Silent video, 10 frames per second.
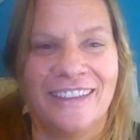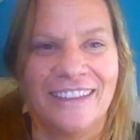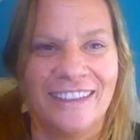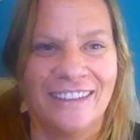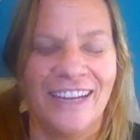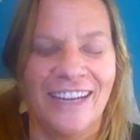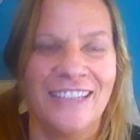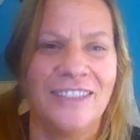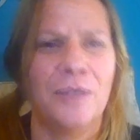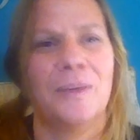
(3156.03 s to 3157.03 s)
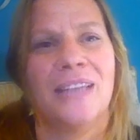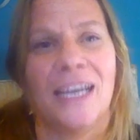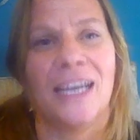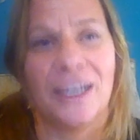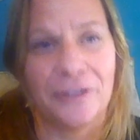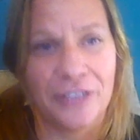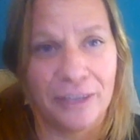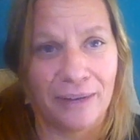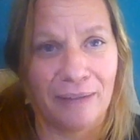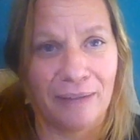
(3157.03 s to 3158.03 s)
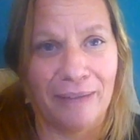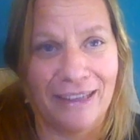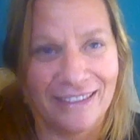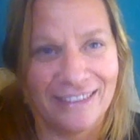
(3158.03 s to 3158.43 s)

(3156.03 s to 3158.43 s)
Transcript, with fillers: And, you know, I just don't want that energy around me.